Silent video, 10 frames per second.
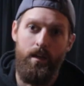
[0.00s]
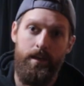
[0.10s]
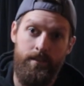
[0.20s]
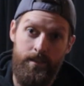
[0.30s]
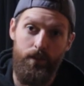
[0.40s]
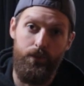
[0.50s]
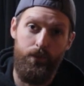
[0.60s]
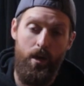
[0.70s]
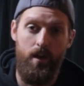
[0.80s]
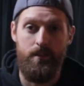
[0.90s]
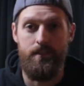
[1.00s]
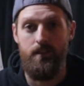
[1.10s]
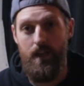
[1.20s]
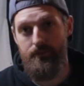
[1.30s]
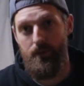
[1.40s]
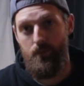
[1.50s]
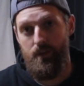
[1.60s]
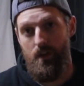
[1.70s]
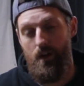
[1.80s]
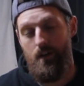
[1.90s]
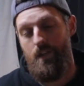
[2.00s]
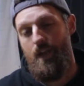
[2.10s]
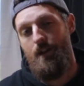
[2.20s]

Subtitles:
You can still do car, still have fun with the car,